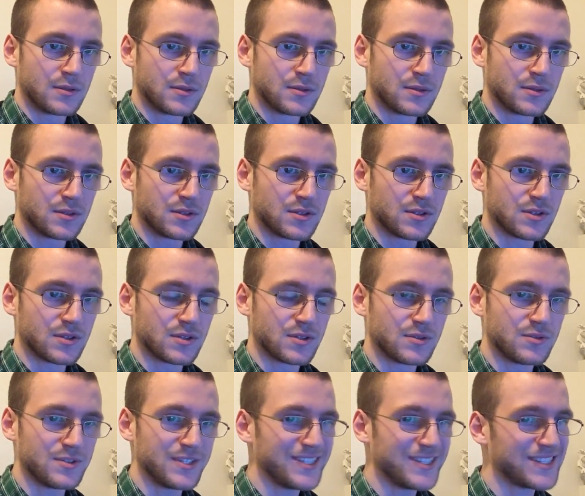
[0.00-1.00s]
Does
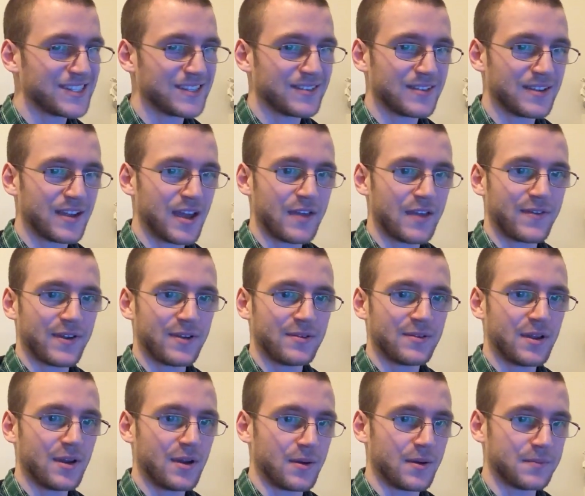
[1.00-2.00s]
Gucci sell a knife? I don't
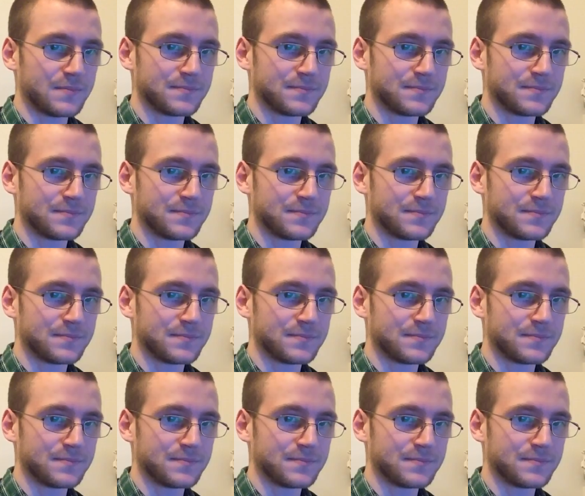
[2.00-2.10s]
know.